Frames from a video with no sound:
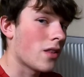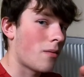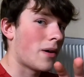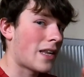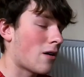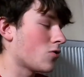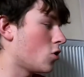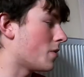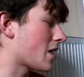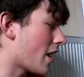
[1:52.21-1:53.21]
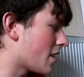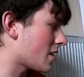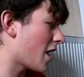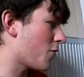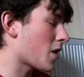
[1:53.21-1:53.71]
that my down tube is kind of
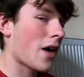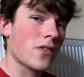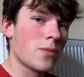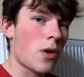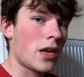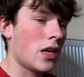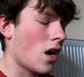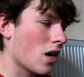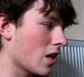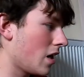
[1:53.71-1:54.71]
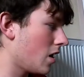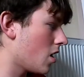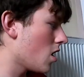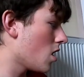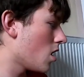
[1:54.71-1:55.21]
safe without having to put any ugly
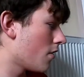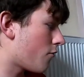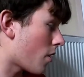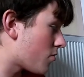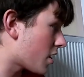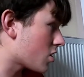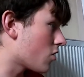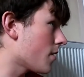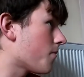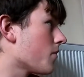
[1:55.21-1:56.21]
frame protection on it.